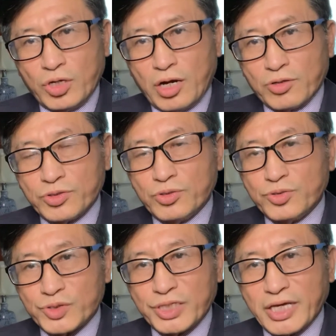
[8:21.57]
are you
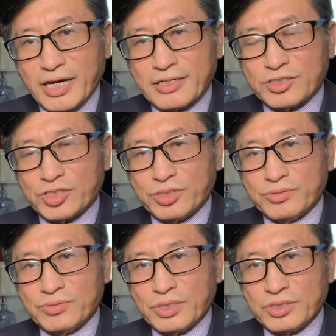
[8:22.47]
looking at
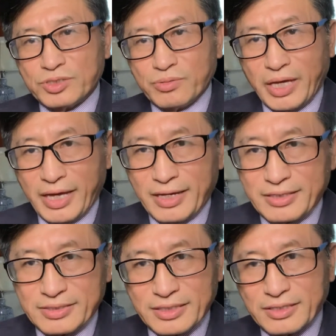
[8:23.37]
to
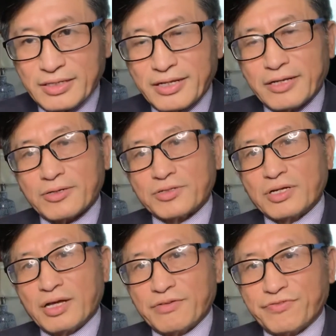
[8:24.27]
add in the later
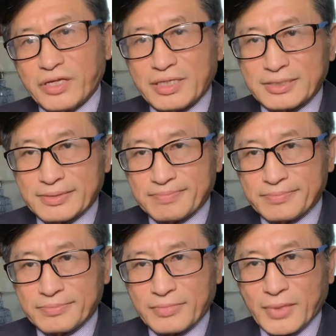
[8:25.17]
phase?
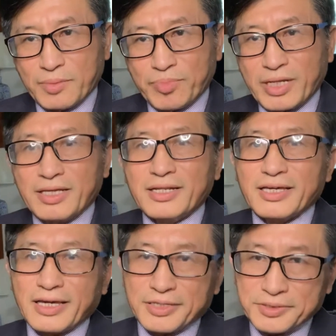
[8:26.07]
But in any
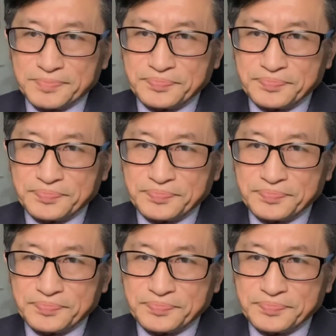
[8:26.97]
case,